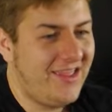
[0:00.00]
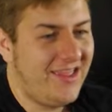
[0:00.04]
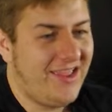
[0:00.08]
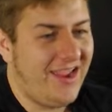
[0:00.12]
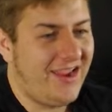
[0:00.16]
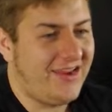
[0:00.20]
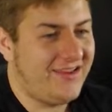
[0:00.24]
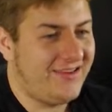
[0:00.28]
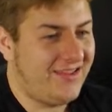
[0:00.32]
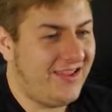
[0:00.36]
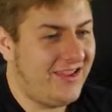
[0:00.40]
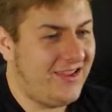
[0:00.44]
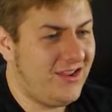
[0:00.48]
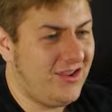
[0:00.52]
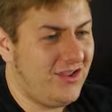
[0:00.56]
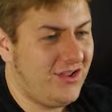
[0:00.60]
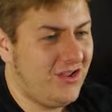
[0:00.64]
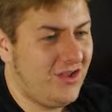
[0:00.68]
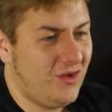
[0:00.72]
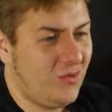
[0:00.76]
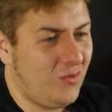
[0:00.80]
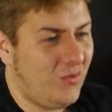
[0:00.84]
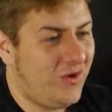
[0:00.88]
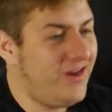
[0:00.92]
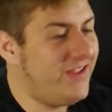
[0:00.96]
and da-
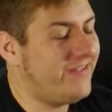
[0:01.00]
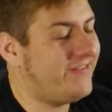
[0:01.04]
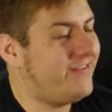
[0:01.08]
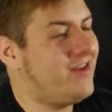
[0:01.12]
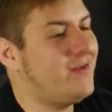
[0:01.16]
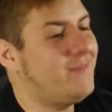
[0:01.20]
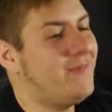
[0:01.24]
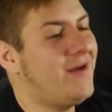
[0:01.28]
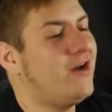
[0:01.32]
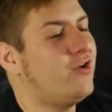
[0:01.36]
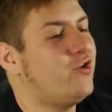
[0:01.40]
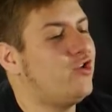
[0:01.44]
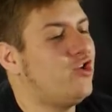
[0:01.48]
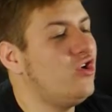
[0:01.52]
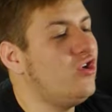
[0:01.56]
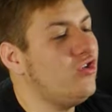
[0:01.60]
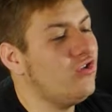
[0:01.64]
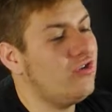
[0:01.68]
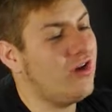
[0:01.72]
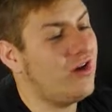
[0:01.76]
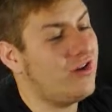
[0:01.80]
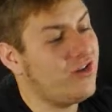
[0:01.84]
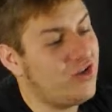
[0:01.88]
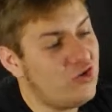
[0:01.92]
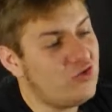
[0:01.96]
what is it about you
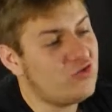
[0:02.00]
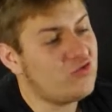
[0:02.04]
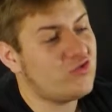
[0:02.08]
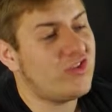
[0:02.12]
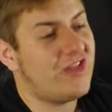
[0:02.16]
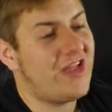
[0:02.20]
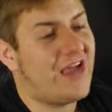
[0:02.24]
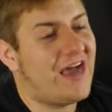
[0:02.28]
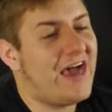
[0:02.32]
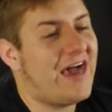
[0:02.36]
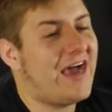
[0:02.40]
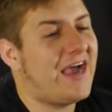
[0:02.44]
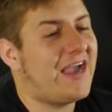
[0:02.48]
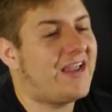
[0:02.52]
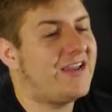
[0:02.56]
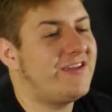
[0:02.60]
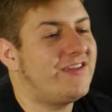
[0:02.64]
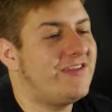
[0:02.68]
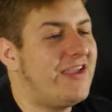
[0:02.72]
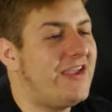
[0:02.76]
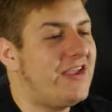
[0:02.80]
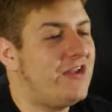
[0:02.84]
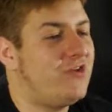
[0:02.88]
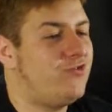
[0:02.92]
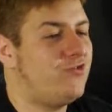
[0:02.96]
unusually high and
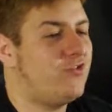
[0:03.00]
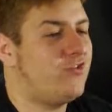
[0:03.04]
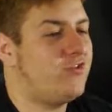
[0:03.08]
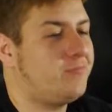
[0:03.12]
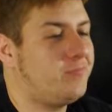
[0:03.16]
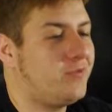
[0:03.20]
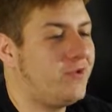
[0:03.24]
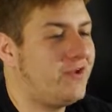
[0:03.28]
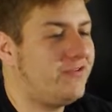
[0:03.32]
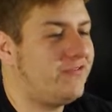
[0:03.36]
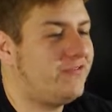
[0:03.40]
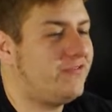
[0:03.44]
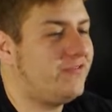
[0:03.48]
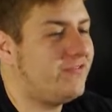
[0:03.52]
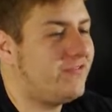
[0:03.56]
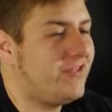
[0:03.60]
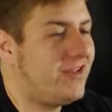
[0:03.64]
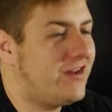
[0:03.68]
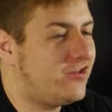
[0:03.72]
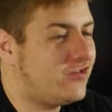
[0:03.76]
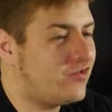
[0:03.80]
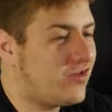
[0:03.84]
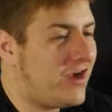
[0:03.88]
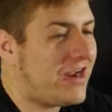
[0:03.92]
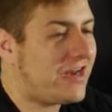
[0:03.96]
dangerous places that
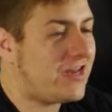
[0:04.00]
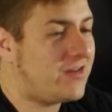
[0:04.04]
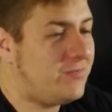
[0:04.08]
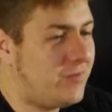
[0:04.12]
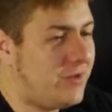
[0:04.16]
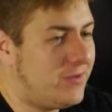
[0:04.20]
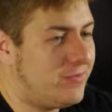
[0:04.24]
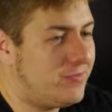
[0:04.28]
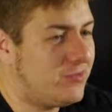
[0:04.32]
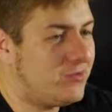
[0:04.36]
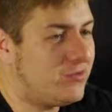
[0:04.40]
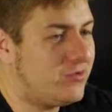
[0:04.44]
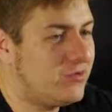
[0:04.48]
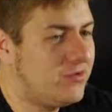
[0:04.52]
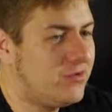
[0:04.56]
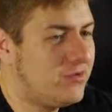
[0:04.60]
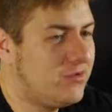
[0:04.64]
attract people?